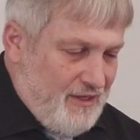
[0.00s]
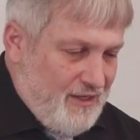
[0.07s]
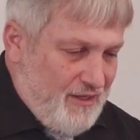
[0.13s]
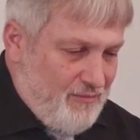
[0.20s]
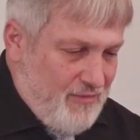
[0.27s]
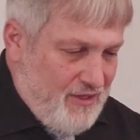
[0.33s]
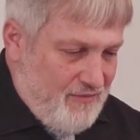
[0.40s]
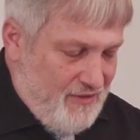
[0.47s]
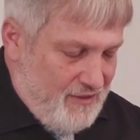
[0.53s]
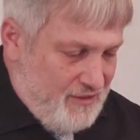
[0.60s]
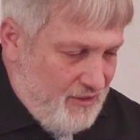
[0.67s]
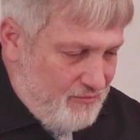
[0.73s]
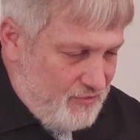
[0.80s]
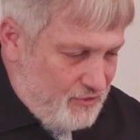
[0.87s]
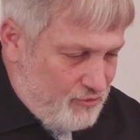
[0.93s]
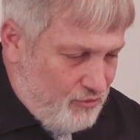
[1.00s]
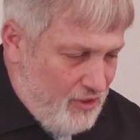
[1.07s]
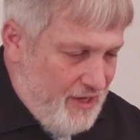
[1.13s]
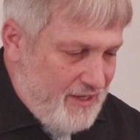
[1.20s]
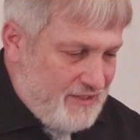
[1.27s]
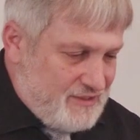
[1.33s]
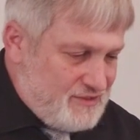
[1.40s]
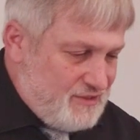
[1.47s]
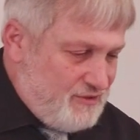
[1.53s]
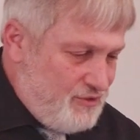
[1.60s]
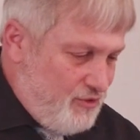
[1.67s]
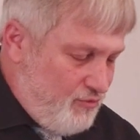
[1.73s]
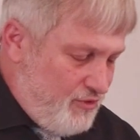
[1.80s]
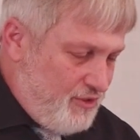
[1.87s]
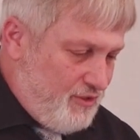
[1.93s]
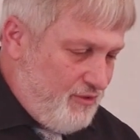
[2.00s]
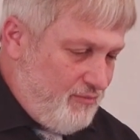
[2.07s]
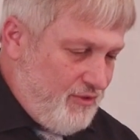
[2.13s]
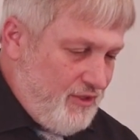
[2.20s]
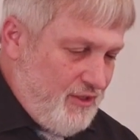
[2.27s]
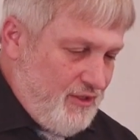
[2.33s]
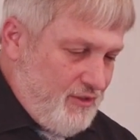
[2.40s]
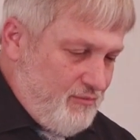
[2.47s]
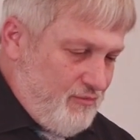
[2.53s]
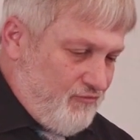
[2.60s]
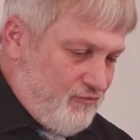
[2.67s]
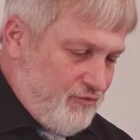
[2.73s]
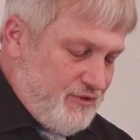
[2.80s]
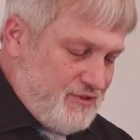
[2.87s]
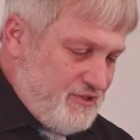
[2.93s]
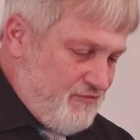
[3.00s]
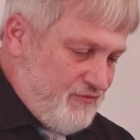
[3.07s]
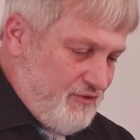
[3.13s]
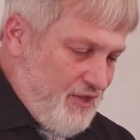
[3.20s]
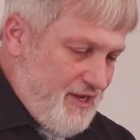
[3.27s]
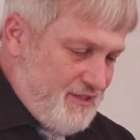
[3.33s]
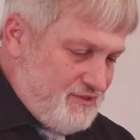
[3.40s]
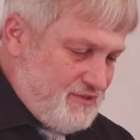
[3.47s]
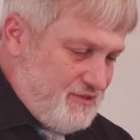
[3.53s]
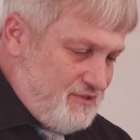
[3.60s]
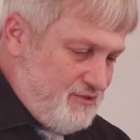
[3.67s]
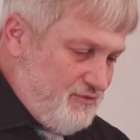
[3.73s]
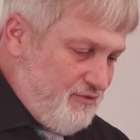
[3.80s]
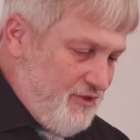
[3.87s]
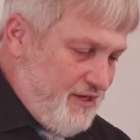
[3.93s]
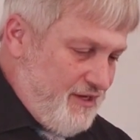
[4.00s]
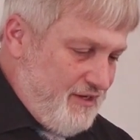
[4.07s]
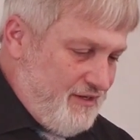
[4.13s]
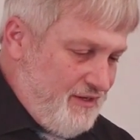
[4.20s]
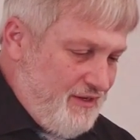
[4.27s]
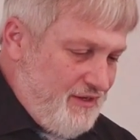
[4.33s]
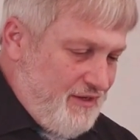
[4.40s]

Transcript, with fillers: and may they come to Christ and know him before it's everlasting too late.